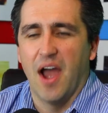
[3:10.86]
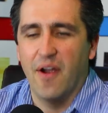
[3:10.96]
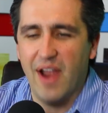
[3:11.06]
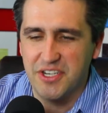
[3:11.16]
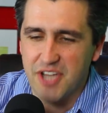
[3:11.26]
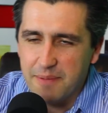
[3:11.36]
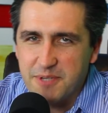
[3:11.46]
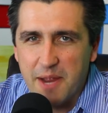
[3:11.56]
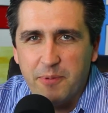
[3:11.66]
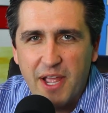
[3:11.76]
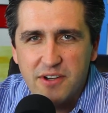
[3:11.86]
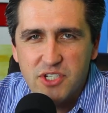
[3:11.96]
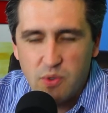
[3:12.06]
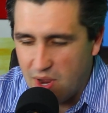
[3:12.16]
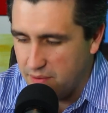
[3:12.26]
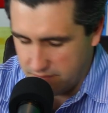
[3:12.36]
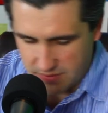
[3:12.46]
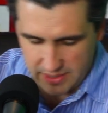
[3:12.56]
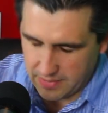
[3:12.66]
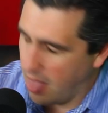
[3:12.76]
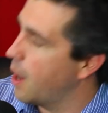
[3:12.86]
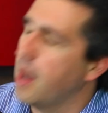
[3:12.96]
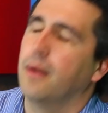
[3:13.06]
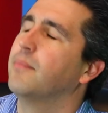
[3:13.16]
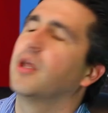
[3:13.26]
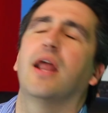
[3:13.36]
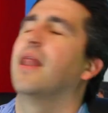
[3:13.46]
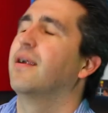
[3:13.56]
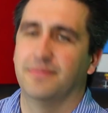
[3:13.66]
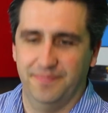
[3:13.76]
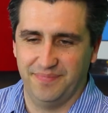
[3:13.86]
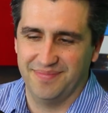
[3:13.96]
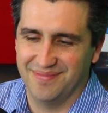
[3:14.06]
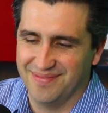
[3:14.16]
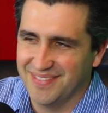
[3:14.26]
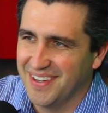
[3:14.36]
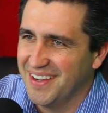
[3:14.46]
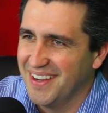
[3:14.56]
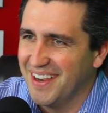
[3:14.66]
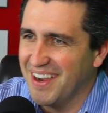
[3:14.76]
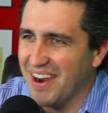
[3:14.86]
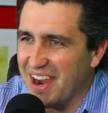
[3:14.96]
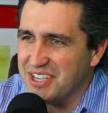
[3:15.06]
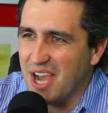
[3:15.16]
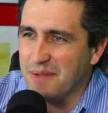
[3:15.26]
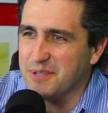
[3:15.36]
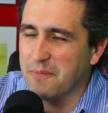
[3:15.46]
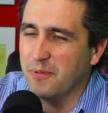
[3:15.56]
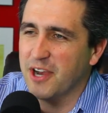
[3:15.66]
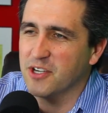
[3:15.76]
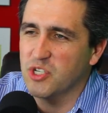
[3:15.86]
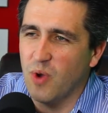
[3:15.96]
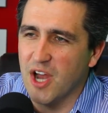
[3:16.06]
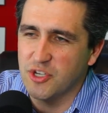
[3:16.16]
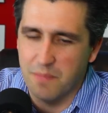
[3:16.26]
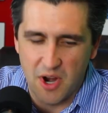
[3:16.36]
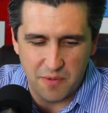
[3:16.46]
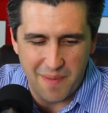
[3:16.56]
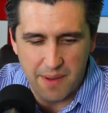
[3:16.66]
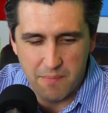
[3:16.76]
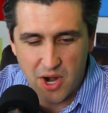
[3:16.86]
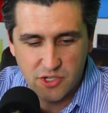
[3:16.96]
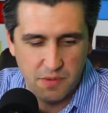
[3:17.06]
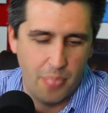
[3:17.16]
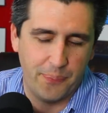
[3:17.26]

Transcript: All right, top 10 players to watch. Well, I'm looking at it. All right, top 10 players to watch in March.